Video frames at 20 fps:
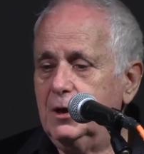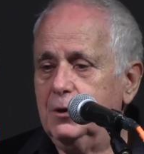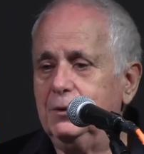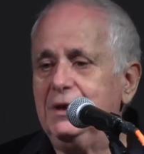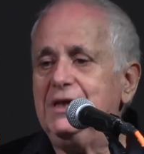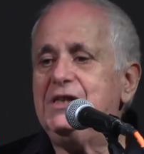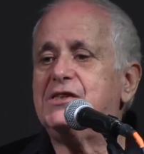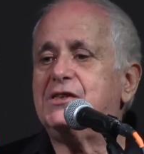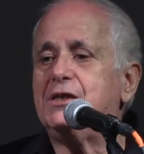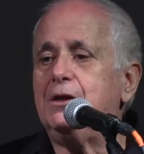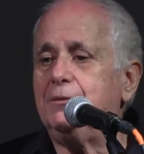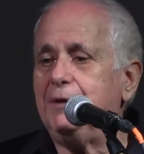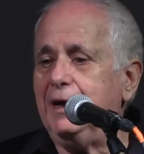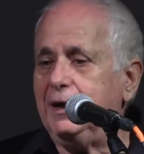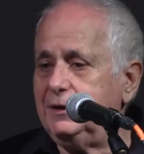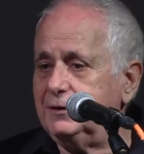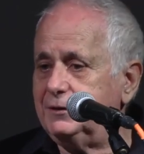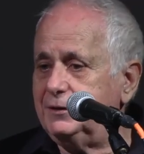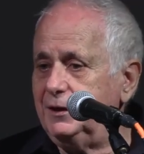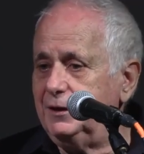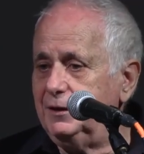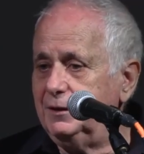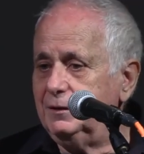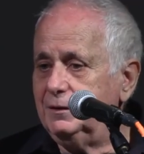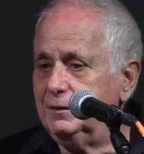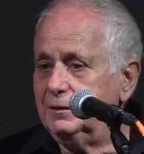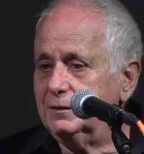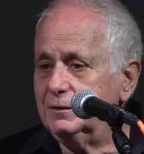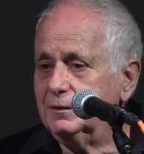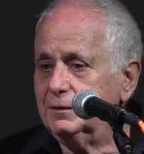
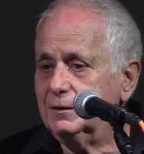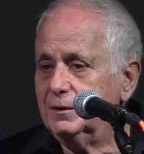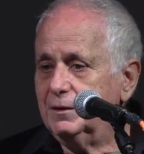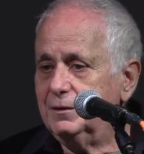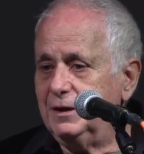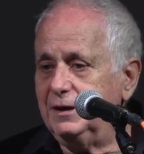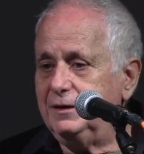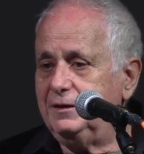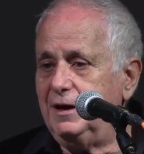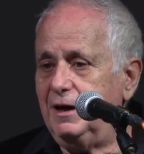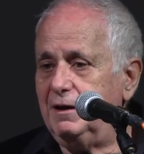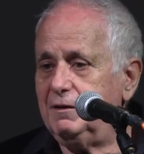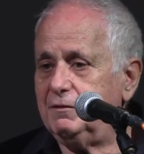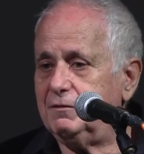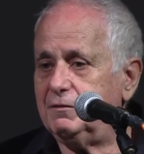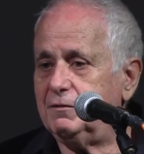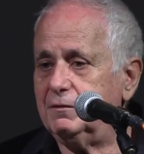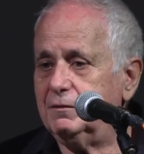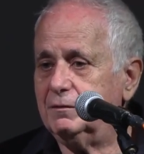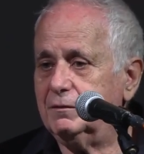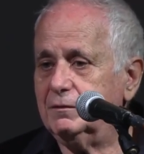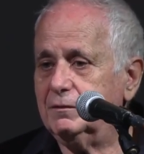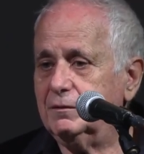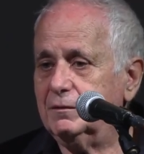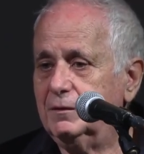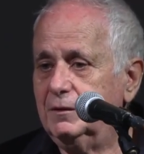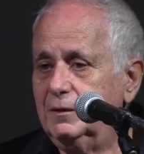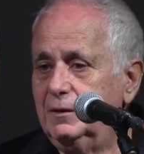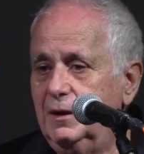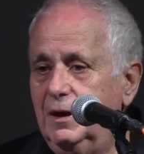resurrecting the death,
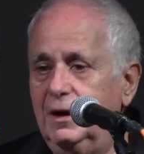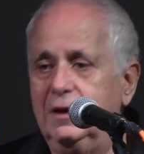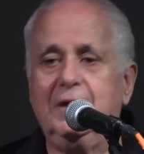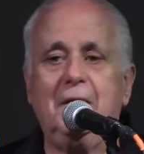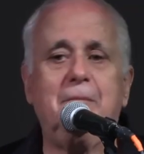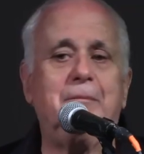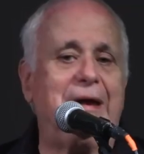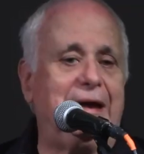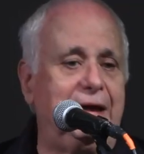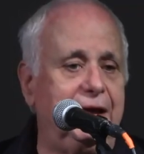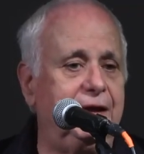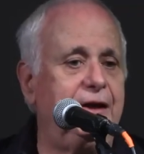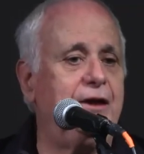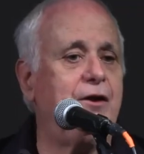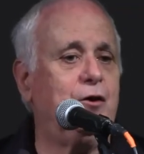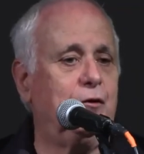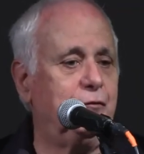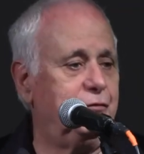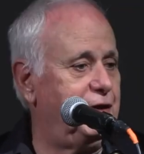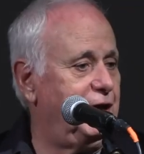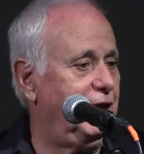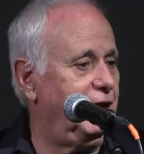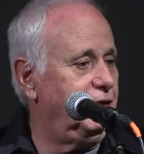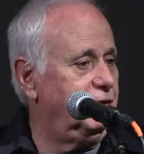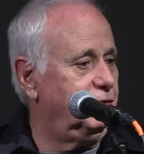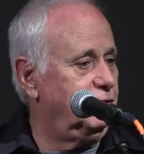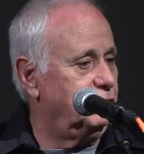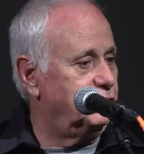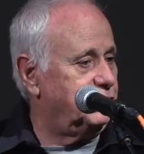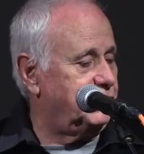and the beginning of the
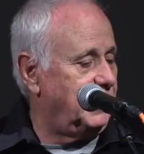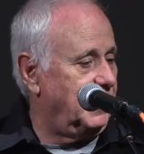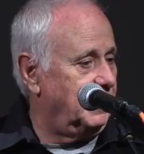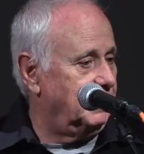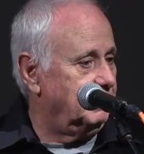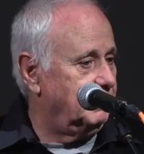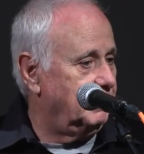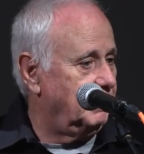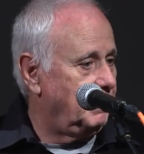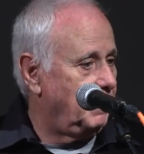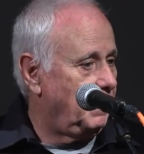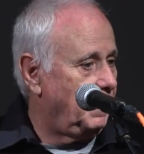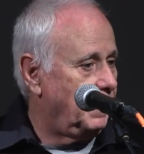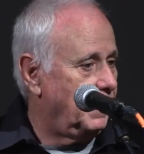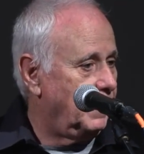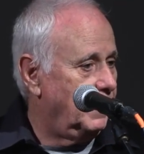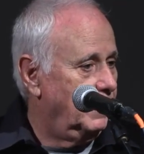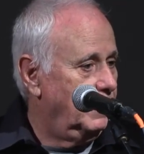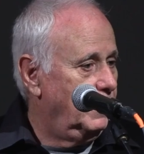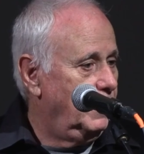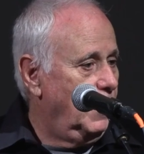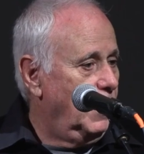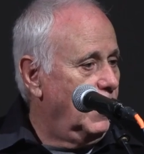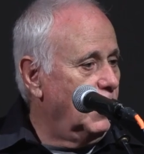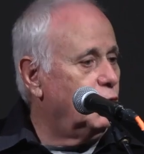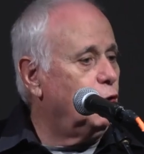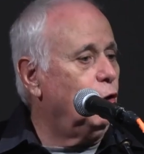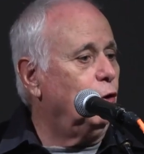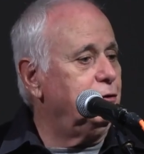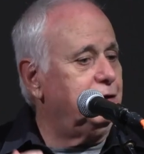end of time.
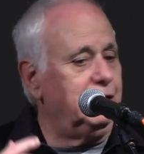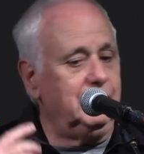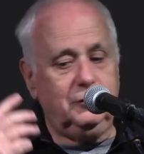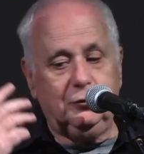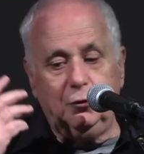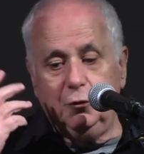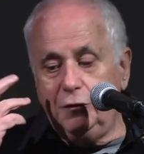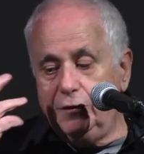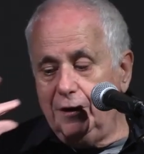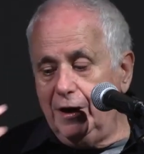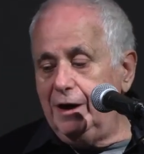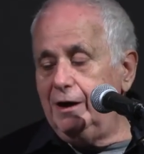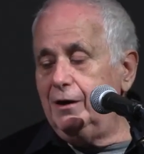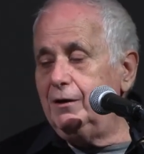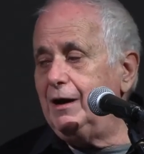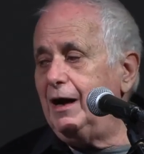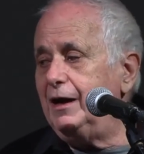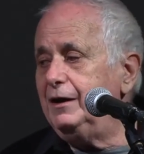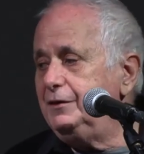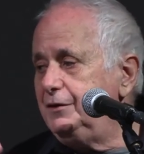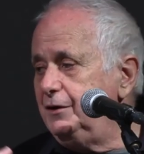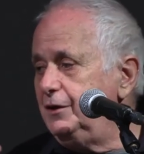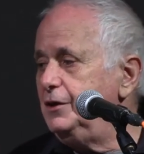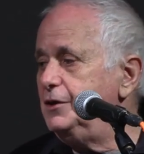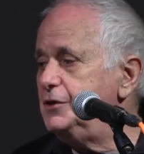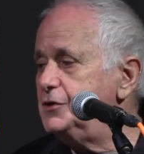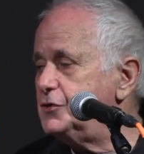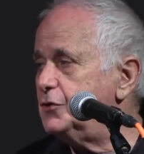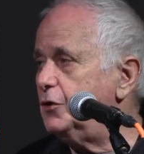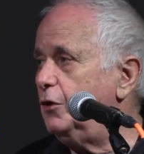According to their
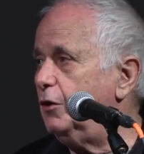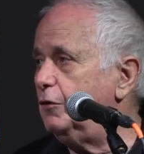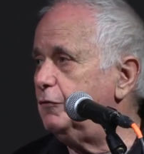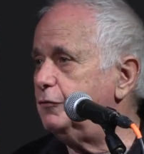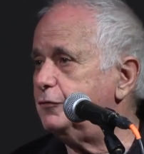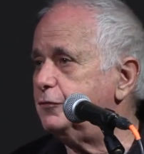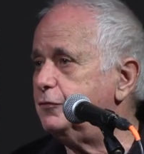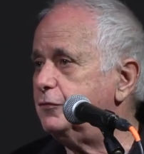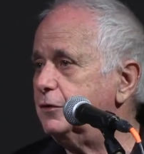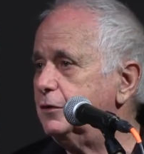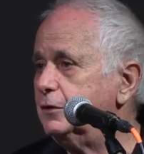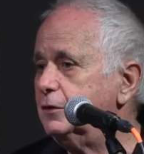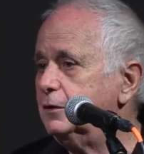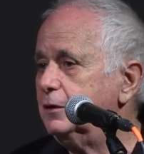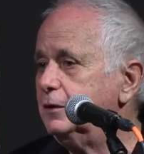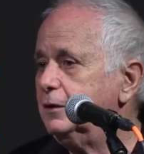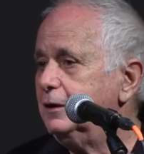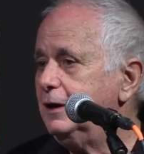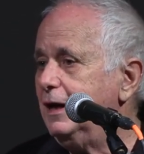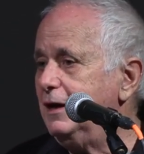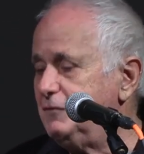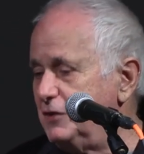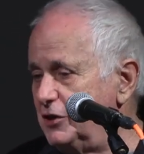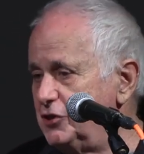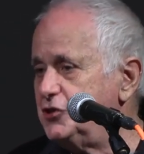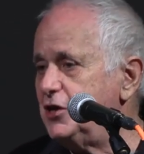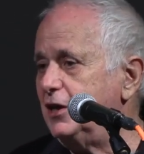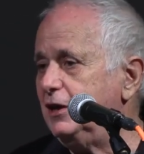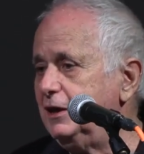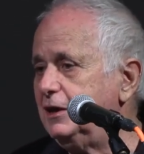ideas of
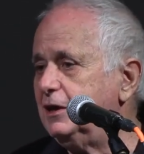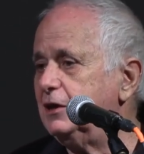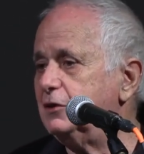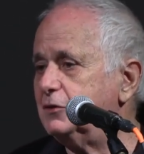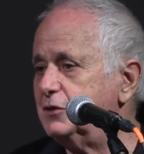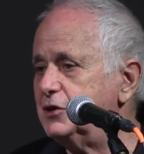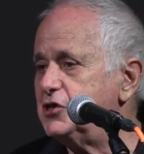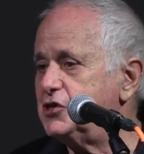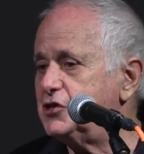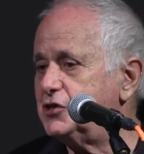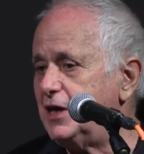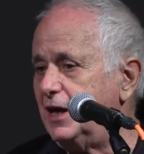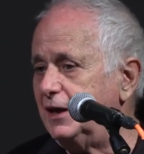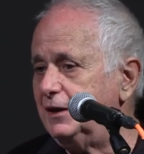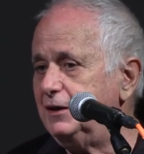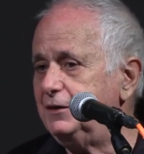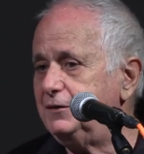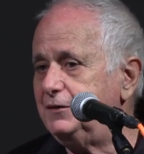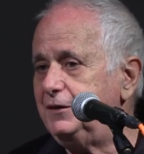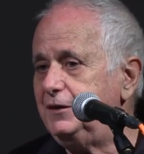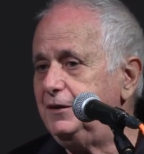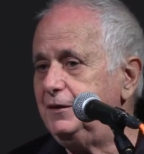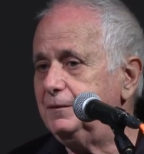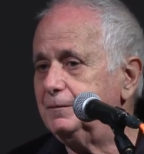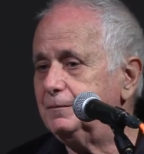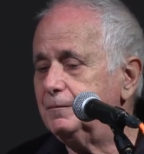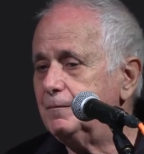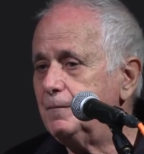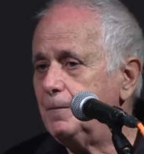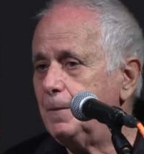evangelical Christianity,
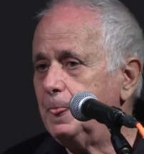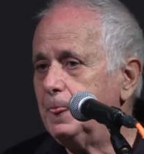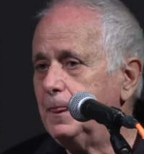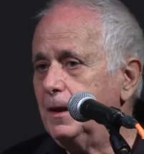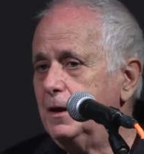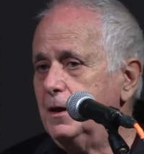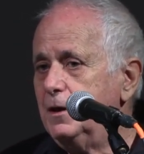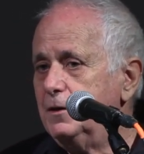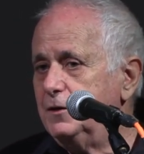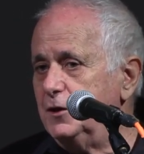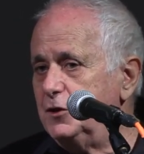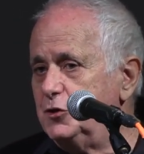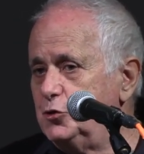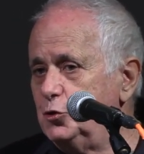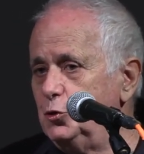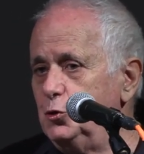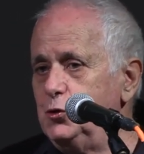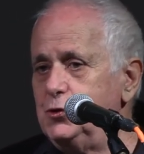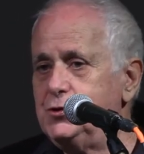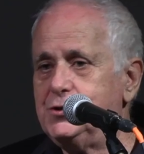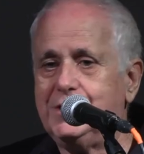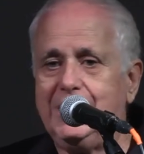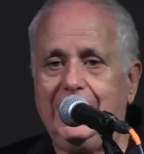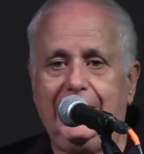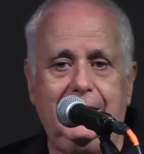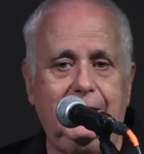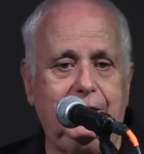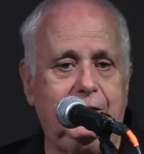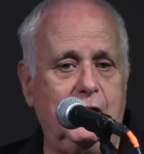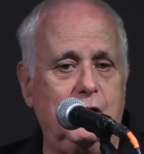the Jews
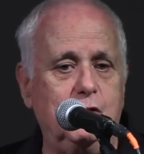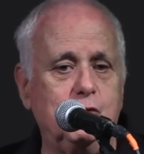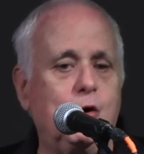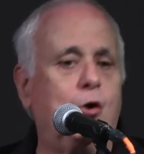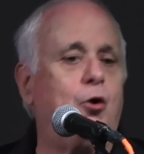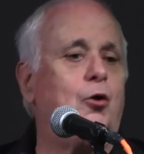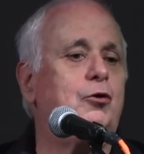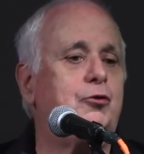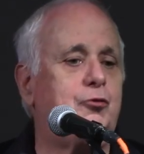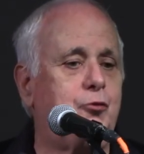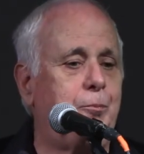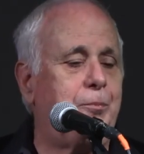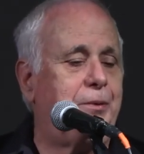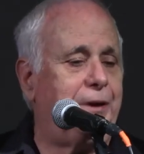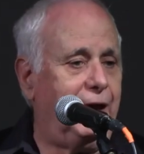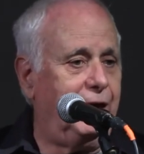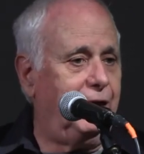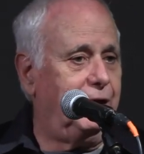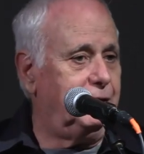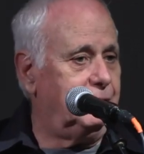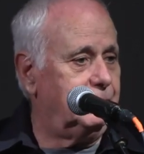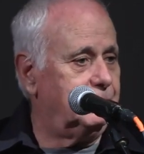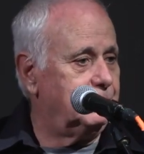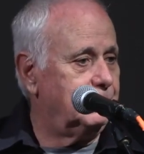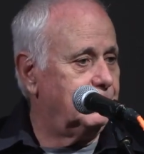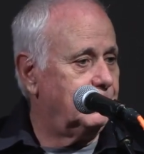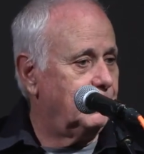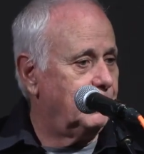had a role to play